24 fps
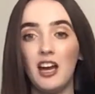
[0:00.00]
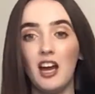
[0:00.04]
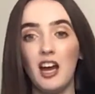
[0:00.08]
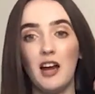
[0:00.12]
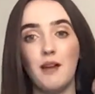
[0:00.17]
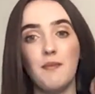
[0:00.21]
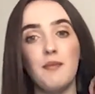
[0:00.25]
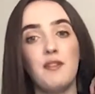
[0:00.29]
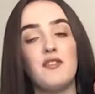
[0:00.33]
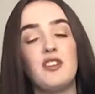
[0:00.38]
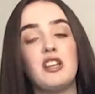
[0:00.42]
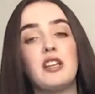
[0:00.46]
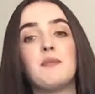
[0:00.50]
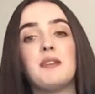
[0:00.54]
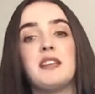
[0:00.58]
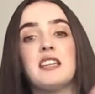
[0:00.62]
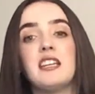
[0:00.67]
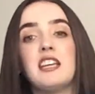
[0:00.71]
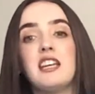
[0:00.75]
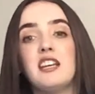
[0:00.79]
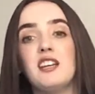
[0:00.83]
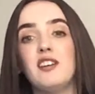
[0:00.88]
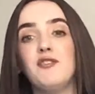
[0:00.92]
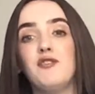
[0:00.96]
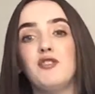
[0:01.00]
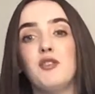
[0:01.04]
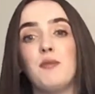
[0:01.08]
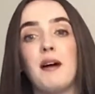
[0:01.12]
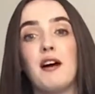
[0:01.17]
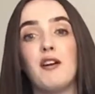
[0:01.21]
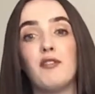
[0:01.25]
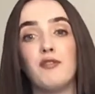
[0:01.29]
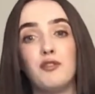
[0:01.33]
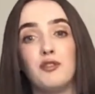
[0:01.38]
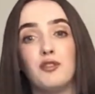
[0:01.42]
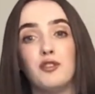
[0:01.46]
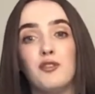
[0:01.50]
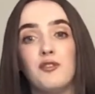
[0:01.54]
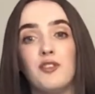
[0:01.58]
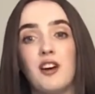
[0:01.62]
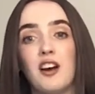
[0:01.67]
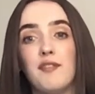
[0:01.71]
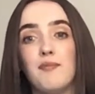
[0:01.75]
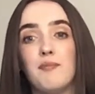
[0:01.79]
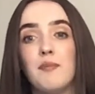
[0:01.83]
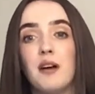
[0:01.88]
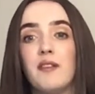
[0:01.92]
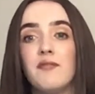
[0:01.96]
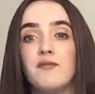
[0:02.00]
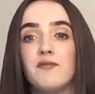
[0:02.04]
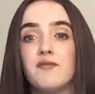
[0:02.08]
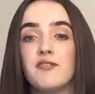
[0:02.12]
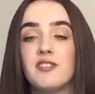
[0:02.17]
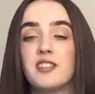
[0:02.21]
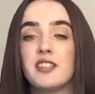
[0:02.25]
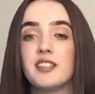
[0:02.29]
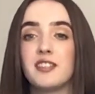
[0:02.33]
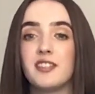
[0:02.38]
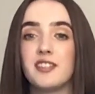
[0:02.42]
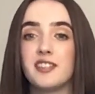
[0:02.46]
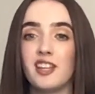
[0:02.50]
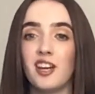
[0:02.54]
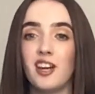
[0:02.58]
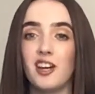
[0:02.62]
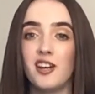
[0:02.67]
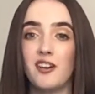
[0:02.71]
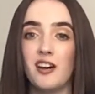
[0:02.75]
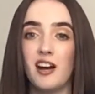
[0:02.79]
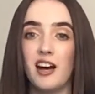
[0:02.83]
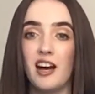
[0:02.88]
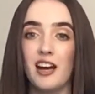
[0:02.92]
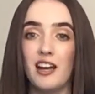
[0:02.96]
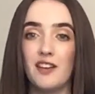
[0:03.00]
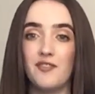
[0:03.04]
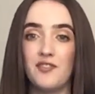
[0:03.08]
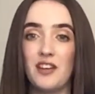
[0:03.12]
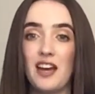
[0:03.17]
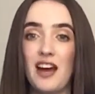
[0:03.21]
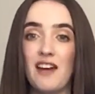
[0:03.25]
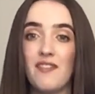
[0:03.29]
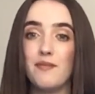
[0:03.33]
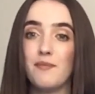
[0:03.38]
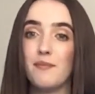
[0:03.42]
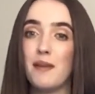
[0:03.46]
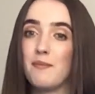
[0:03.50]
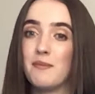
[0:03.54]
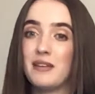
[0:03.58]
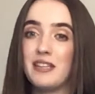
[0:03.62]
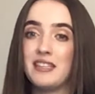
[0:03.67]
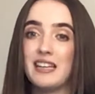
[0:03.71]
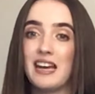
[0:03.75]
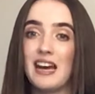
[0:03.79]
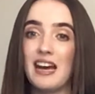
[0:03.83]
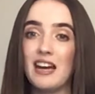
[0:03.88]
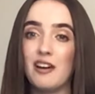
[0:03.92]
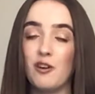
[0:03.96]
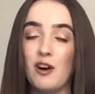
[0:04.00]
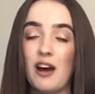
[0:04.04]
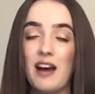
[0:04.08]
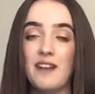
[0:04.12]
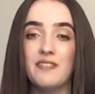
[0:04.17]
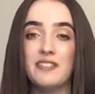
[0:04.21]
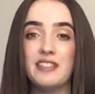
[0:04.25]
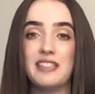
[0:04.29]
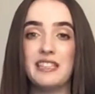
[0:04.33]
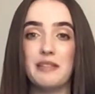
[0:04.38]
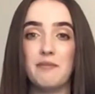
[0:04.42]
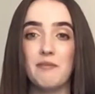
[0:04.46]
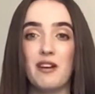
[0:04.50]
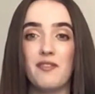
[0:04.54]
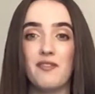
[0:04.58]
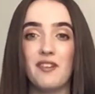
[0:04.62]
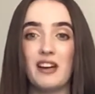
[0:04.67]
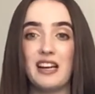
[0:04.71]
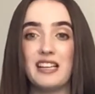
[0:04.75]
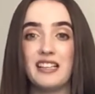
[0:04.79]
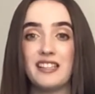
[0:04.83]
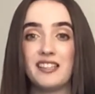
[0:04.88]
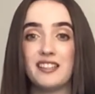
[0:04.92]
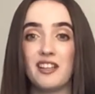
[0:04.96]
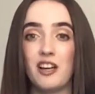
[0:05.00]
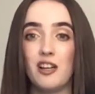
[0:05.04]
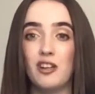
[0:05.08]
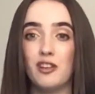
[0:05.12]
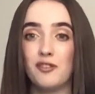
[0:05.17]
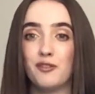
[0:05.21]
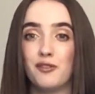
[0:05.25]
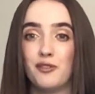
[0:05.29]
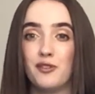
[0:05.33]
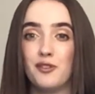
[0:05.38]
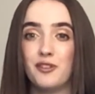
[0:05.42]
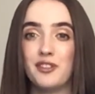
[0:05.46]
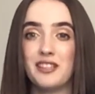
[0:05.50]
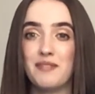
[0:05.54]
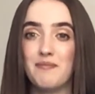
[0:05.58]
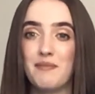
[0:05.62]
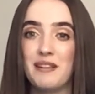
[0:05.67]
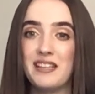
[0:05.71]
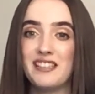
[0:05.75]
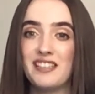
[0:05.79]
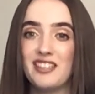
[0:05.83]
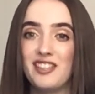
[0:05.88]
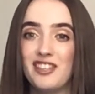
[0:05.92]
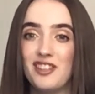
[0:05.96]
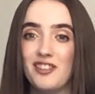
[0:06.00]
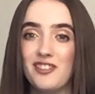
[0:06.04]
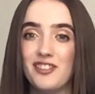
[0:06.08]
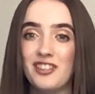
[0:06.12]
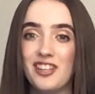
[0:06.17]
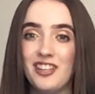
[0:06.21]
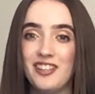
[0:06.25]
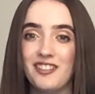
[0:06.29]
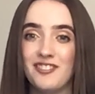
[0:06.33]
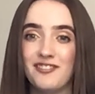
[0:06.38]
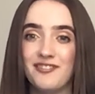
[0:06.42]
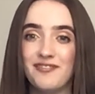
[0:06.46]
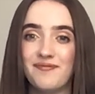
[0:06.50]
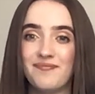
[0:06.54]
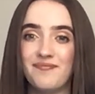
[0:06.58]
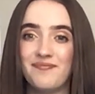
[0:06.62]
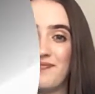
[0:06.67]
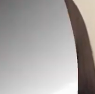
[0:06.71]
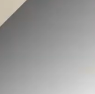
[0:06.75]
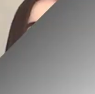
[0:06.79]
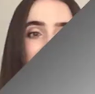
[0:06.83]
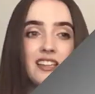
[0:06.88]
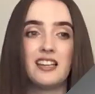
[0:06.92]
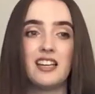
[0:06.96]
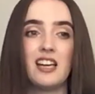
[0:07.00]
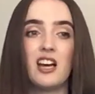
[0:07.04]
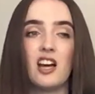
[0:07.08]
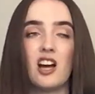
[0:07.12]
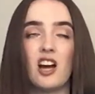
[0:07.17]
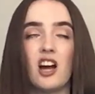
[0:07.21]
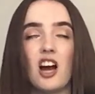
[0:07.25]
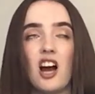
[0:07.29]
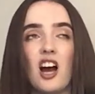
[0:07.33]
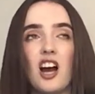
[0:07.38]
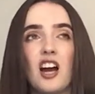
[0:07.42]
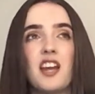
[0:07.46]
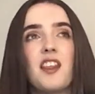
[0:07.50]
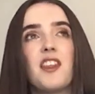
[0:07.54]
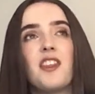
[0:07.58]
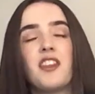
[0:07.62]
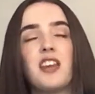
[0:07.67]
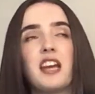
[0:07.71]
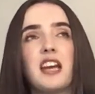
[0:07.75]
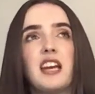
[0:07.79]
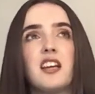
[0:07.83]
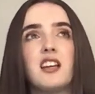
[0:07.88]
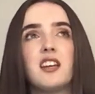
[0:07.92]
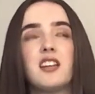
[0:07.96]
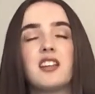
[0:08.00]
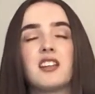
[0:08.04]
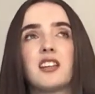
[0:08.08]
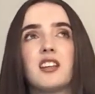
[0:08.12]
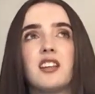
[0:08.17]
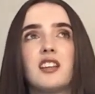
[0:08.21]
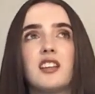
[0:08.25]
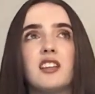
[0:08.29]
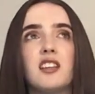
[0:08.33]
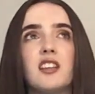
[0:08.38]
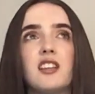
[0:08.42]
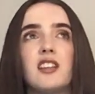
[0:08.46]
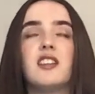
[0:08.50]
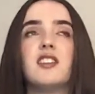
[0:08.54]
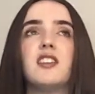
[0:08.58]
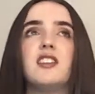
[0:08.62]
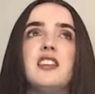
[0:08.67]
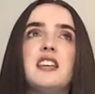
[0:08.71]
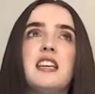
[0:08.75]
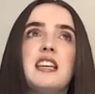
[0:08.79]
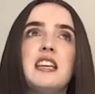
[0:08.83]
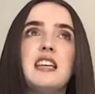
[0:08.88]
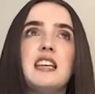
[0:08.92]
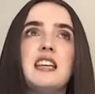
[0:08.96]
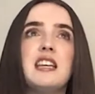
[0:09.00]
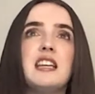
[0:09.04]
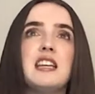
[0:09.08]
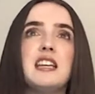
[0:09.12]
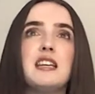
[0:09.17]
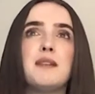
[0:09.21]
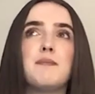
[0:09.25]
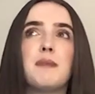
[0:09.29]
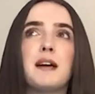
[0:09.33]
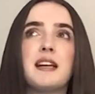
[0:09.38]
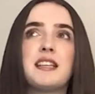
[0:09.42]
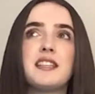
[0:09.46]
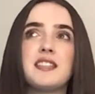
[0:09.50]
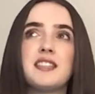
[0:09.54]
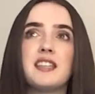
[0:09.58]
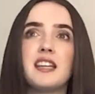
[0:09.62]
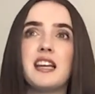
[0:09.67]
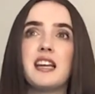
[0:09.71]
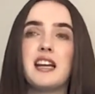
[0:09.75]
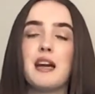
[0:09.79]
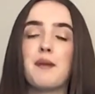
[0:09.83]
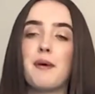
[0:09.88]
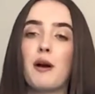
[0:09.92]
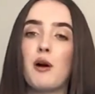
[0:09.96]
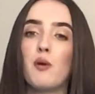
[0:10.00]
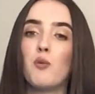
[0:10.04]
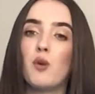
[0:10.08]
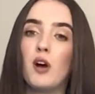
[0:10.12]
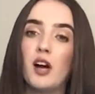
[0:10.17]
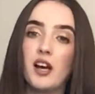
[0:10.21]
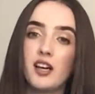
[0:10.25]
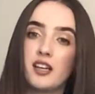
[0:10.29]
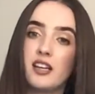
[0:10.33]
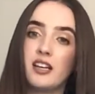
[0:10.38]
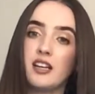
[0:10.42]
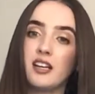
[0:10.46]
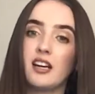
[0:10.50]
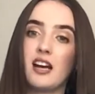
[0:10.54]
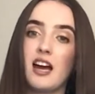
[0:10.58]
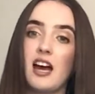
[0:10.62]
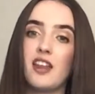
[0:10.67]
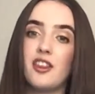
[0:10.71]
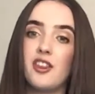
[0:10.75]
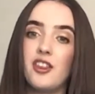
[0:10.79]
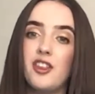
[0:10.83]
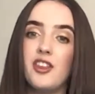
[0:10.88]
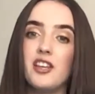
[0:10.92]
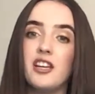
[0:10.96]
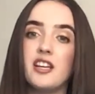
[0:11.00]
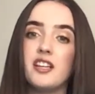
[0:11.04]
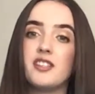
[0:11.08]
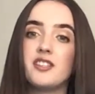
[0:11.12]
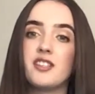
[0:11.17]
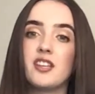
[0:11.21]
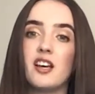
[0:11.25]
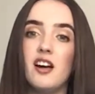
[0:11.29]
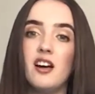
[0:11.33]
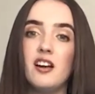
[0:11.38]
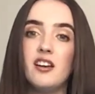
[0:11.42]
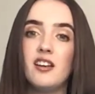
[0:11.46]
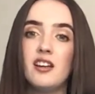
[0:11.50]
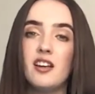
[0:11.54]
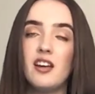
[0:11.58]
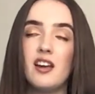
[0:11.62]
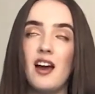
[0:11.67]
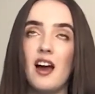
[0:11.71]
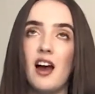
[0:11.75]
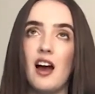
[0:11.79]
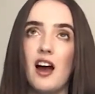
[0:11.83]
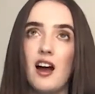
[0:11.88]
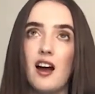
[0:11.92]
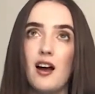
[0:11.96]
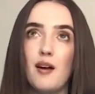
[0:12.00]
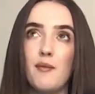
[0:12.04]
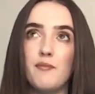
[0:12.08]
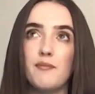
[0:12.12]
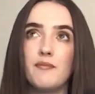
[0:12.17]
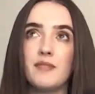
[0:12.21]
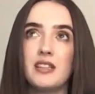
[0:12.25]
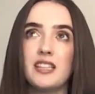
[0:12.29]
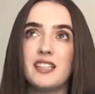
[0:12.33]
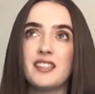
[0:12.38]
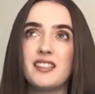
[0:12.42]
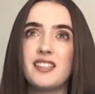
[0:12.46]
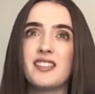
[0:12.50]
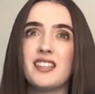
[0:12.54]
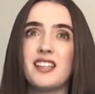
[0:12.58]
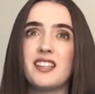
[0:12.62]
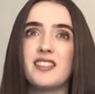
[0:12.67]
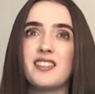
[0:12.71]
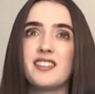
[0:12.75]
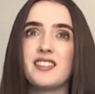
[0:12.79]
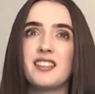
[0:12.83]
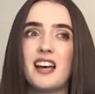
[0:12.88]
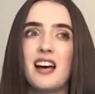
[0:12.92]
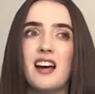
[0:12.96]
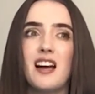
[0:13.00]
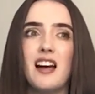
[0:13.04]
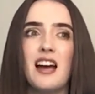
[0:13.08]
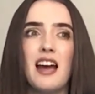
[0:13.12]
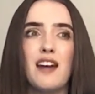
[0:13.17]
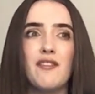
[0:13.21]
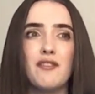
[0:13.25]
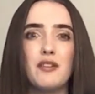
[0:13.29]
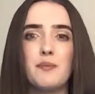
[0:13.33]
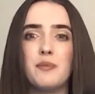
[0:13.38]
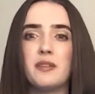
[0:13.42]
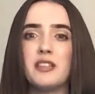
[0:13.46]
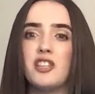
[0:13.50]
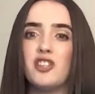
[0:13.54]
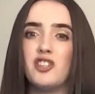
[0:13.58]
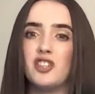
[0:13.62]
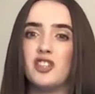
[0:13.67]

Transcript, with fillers: Um, I've only been here for about four or five months, so uh, if you haven't met me yet or haven't seen my face, I look forward to meeting you soon. I think the best thing about working at the theatre um, is the sense that everybody